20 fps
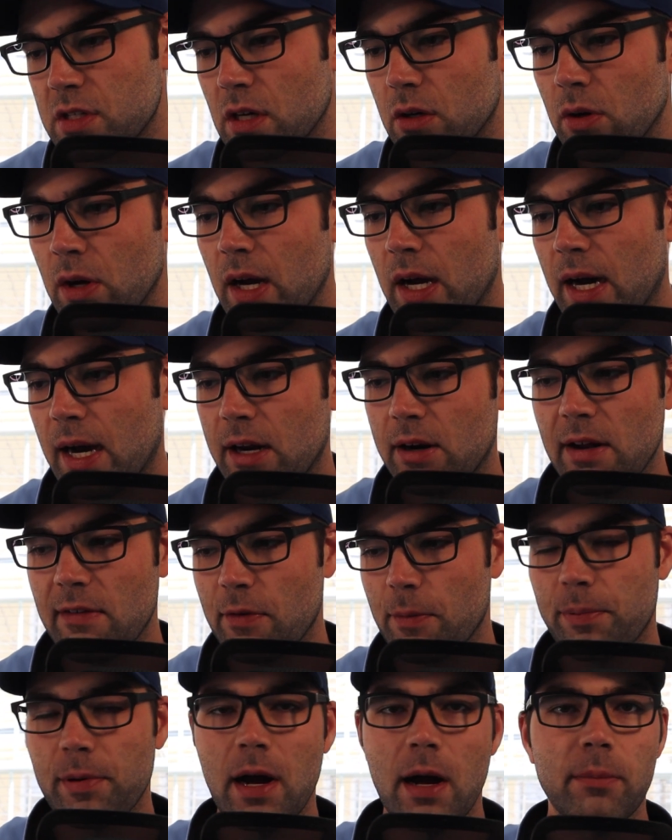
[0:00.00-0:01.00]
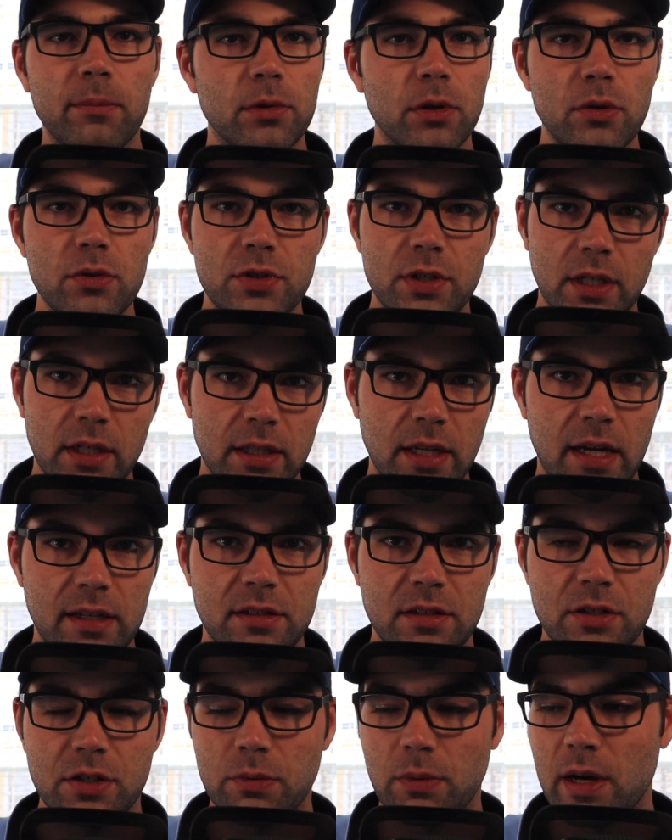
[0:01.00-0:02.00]
So I don't have a problem losing in that
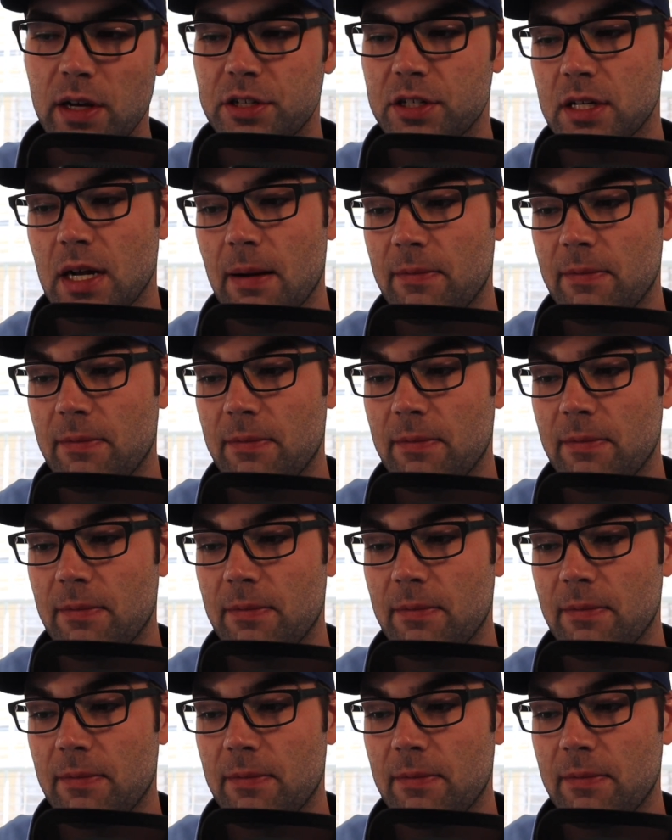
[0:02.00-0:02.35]
situation.